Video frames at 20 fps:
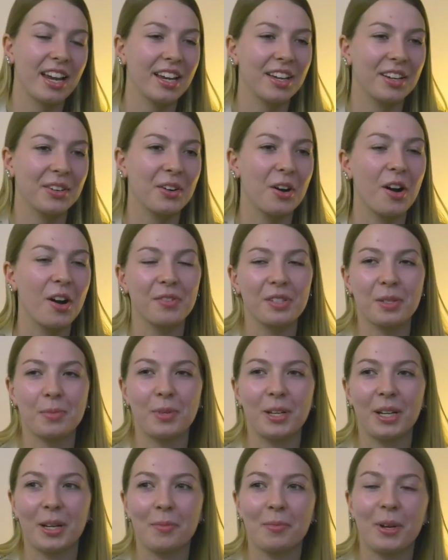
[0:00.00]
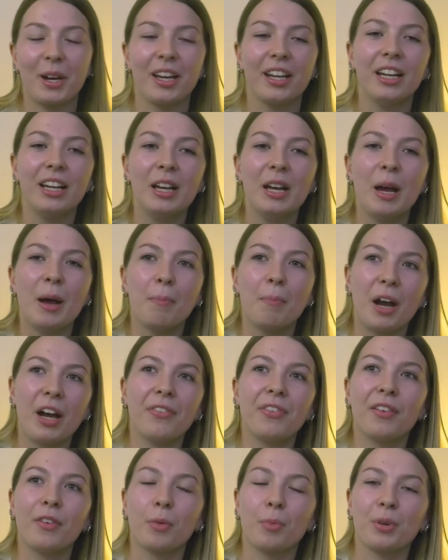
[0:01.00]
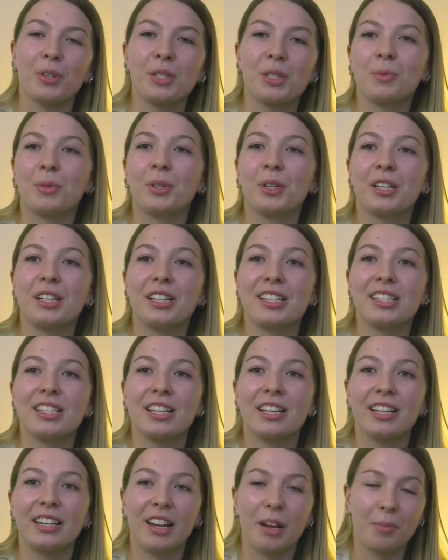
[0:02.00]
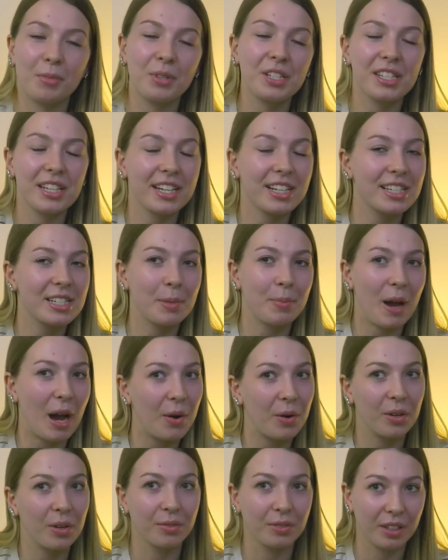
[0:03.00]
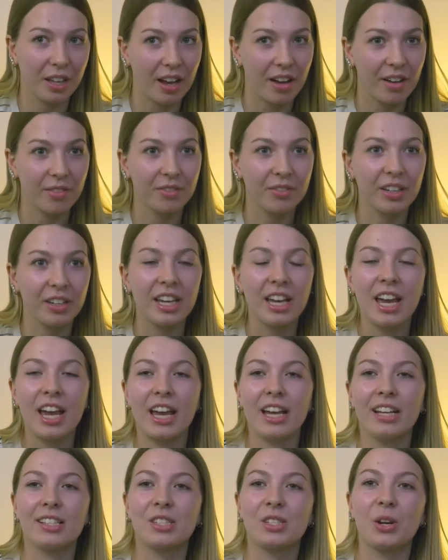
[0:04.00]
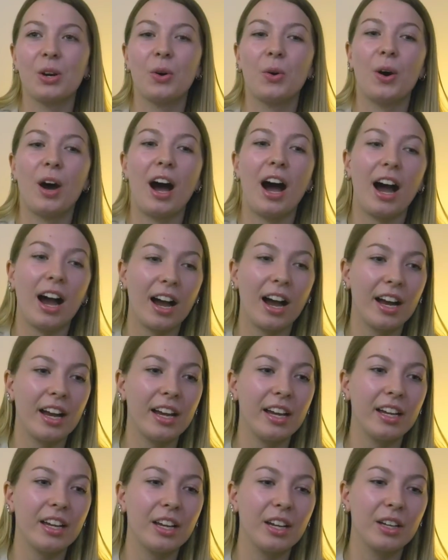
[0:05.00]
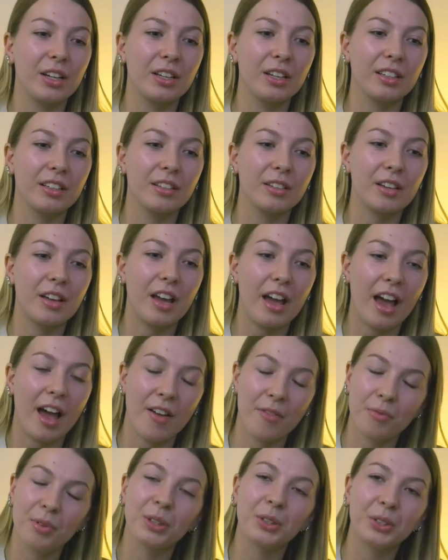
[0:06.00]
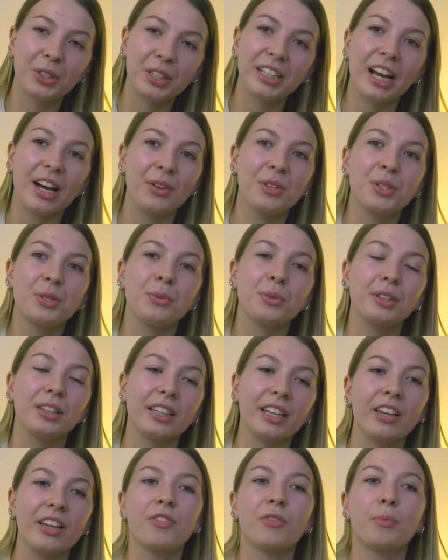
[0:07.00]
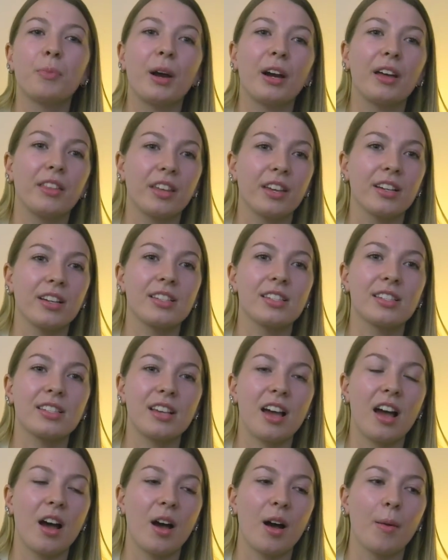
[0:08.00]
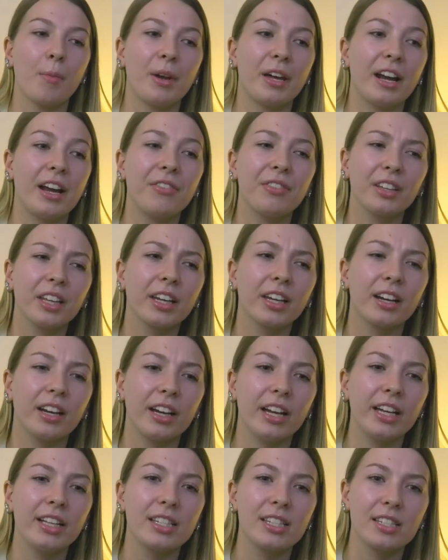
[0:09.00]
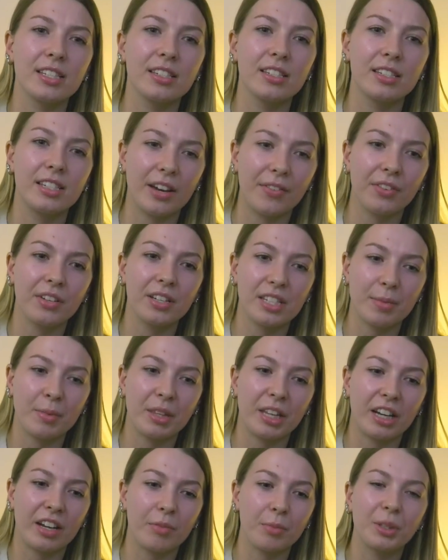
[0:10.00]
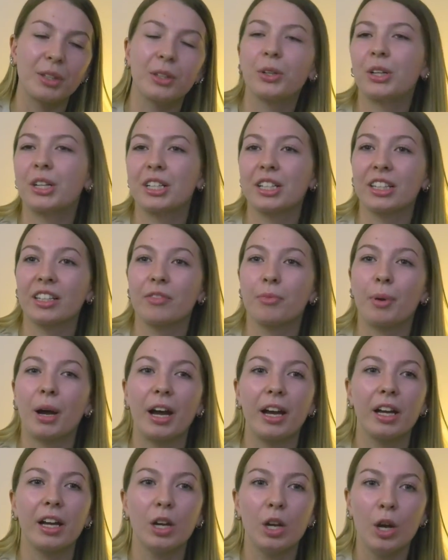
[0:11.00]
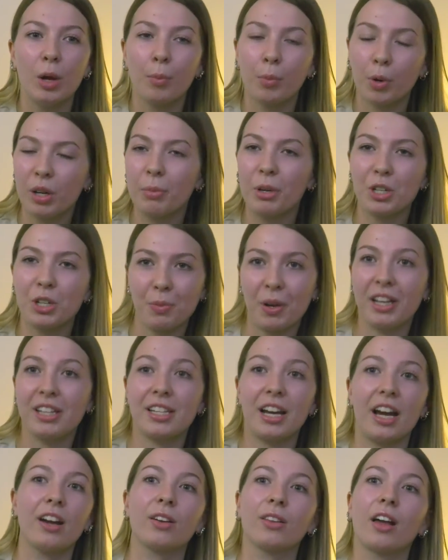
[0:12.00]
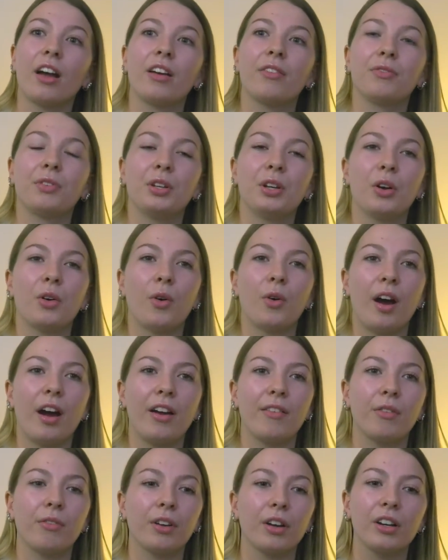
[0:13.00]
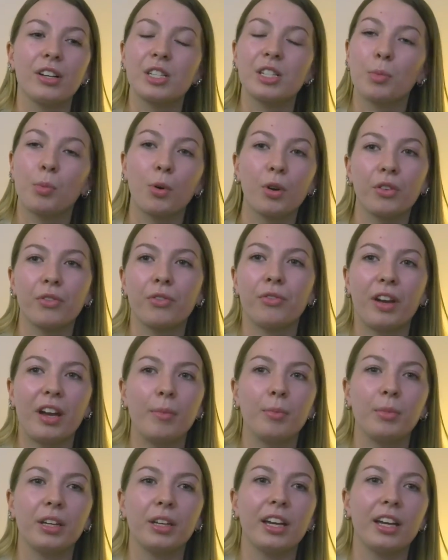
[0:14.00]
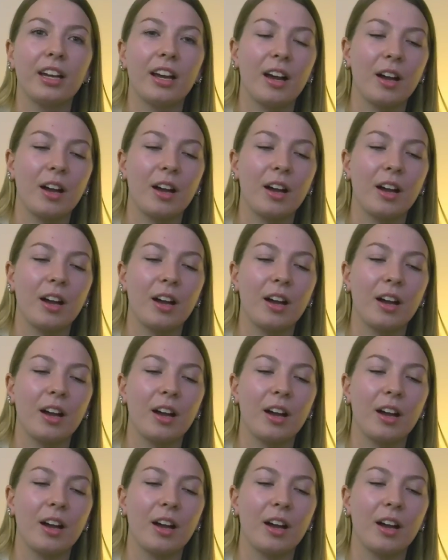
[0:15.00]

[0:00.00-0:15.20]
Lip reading: in our office meeting, but my favorite principle is number 6, the power of love. And so I have been learning how to live by this, and I feel like it's definitely something that I've been learning to live by pretty much my entire life. I have a very supportive family.